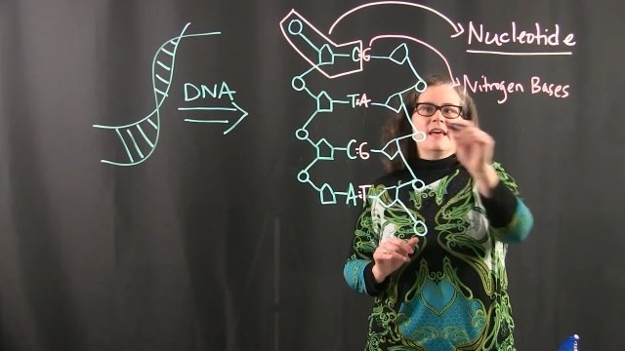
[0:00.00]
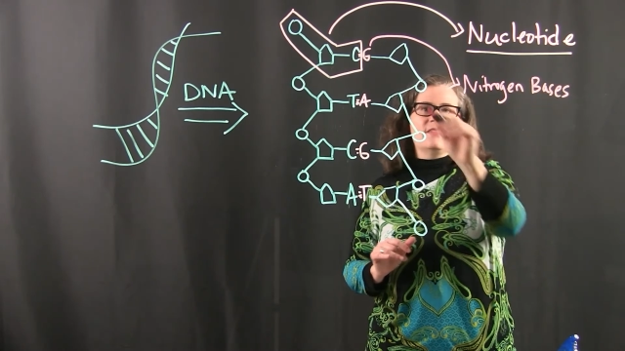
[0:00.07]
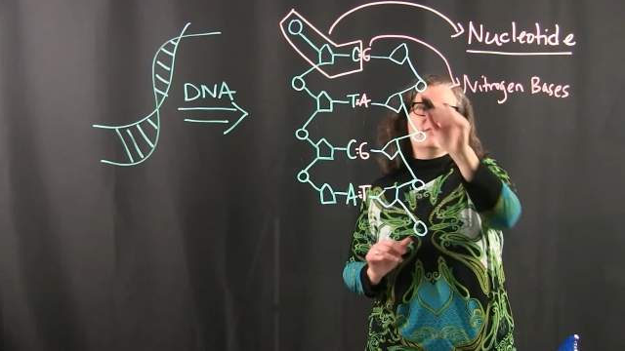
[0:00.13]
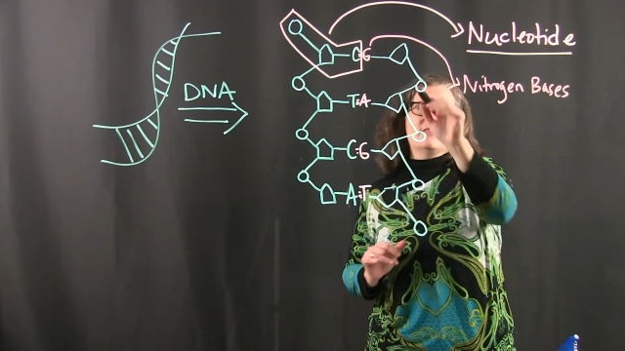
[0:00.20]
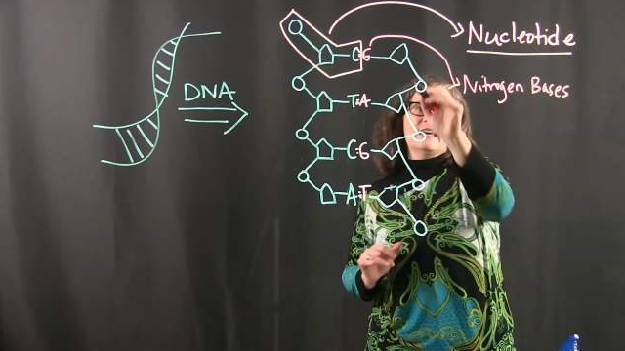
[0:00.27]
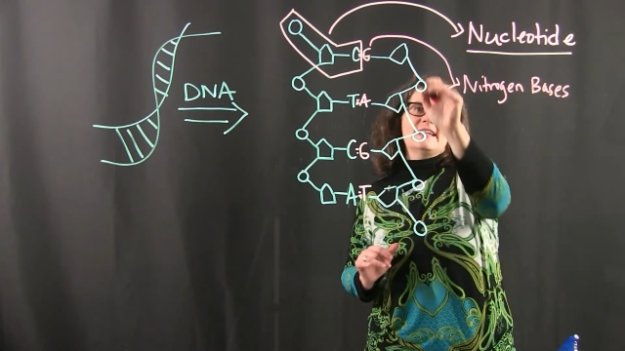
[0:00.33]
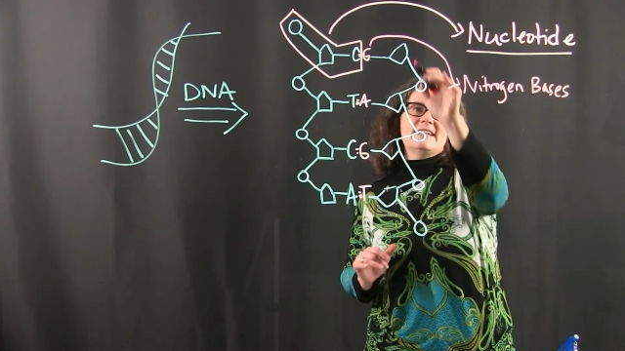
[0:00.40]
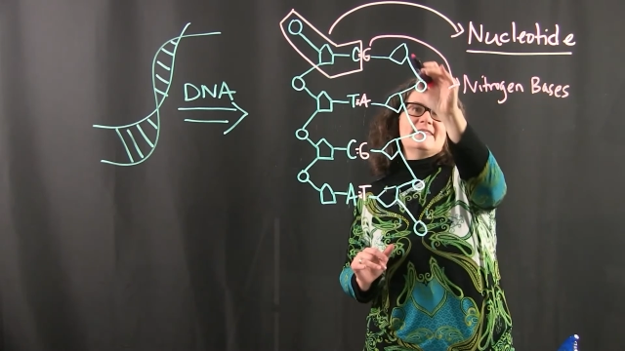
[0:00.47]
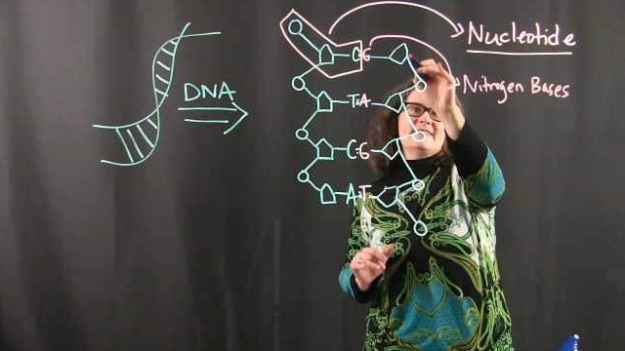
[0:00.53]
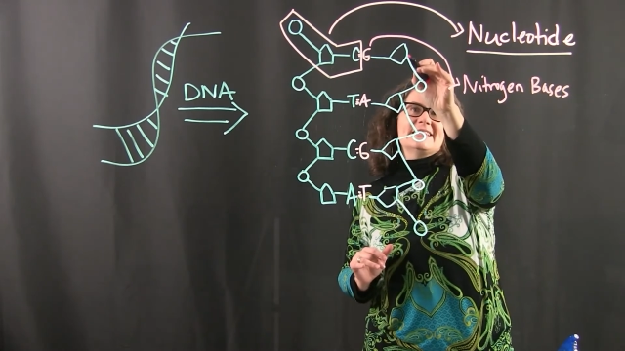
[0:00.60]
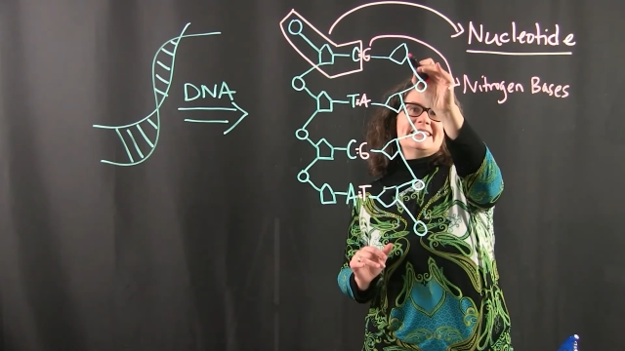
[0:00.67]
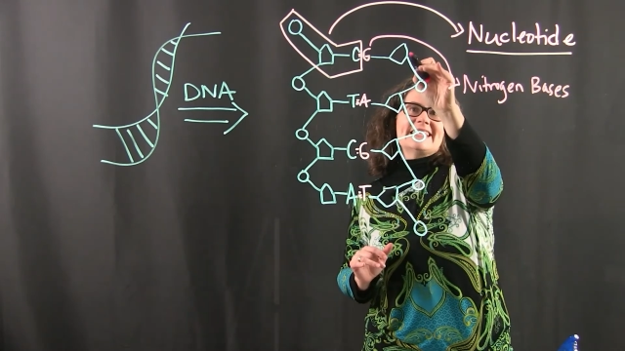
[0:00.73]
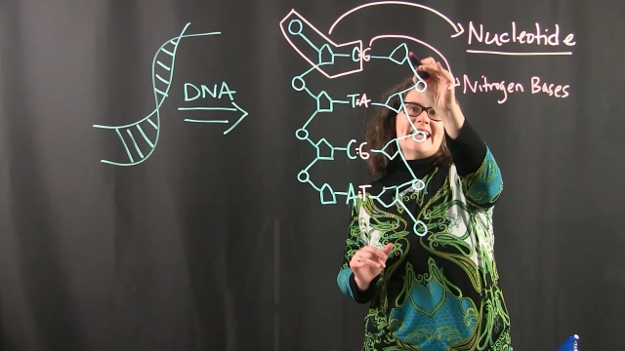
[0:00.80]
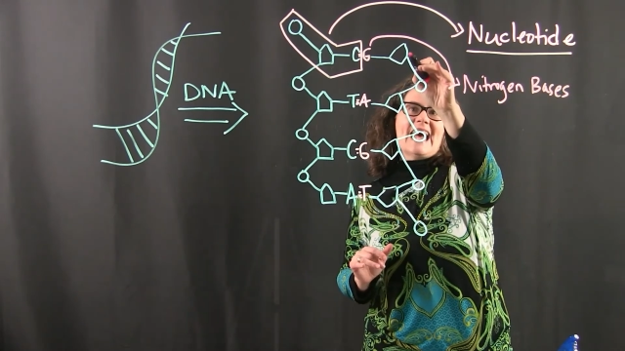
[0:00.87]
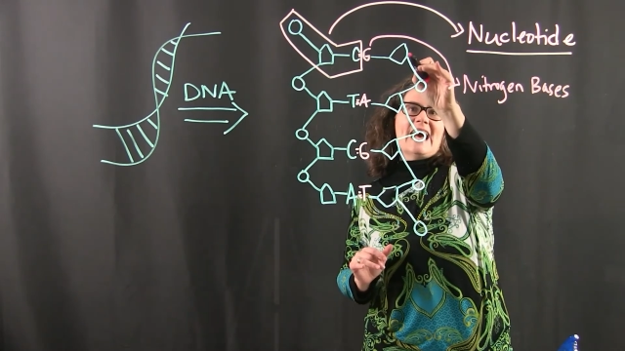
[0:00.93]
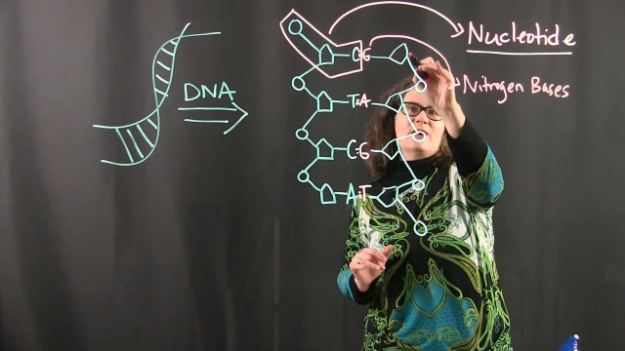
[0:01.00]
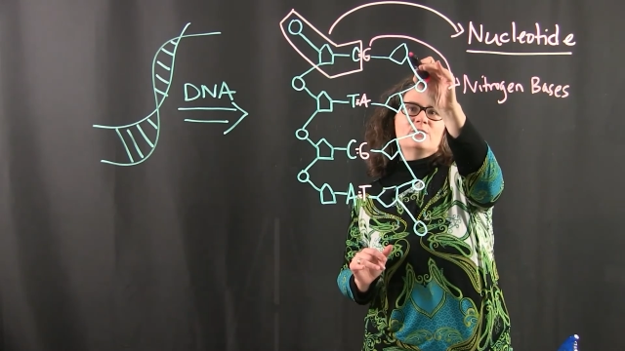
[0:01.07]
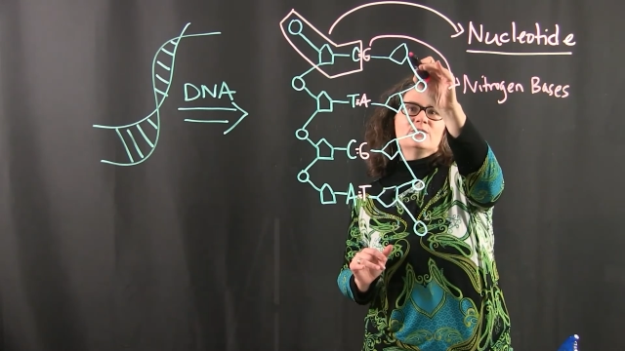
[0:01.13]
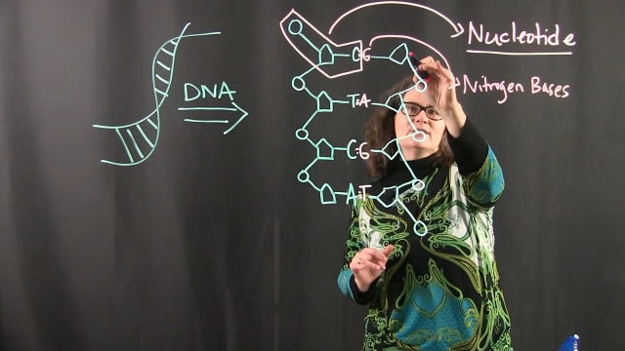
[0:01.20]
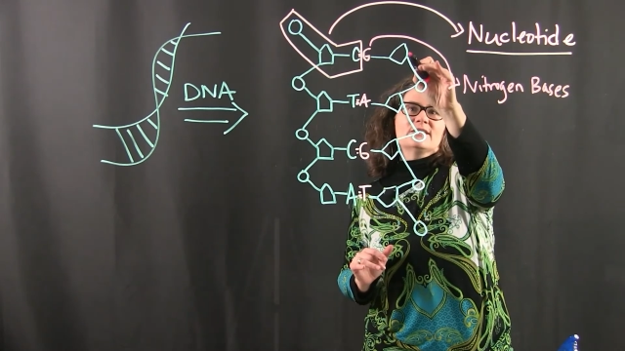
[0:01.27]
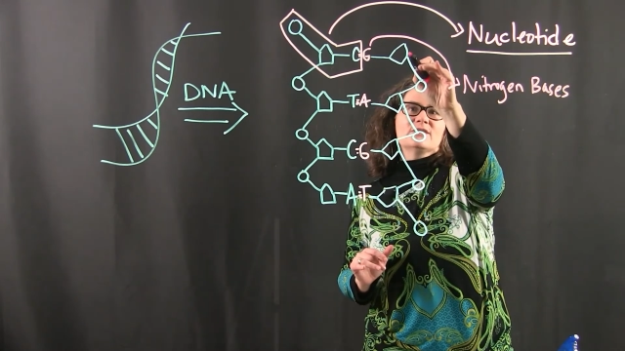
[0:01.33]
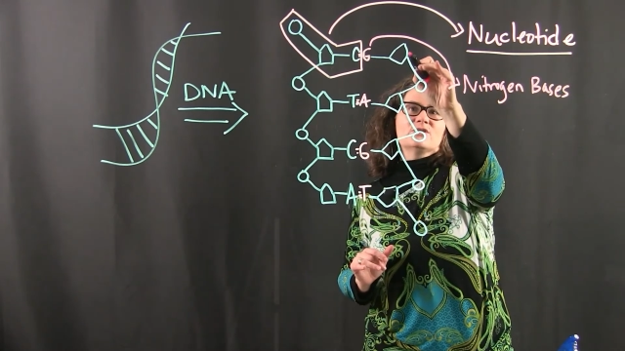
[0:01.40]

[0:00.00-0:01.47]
Then this house